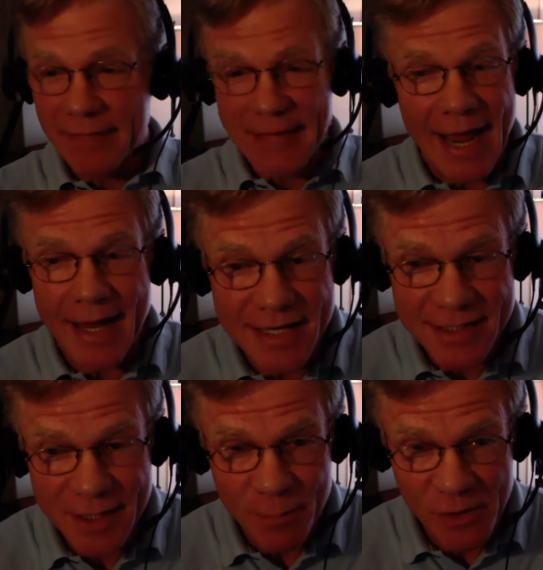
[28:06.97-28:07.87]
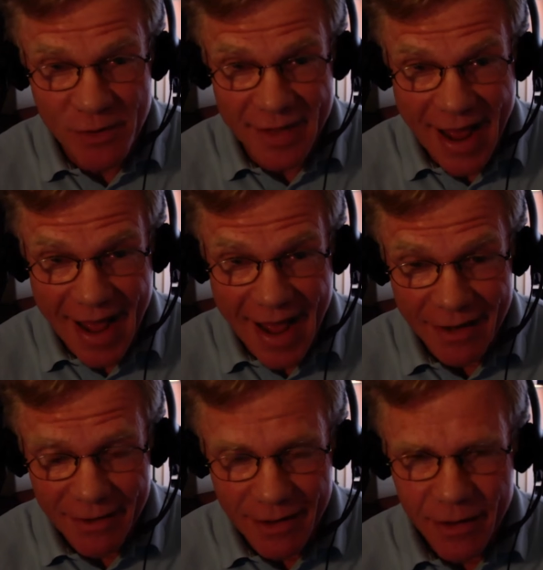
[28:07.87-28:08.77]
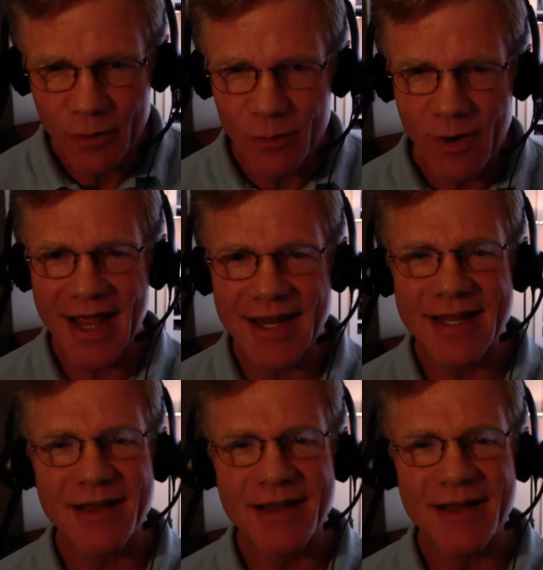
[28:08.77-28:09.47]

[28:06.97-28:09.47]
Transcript: Can't get any simpler than that, right?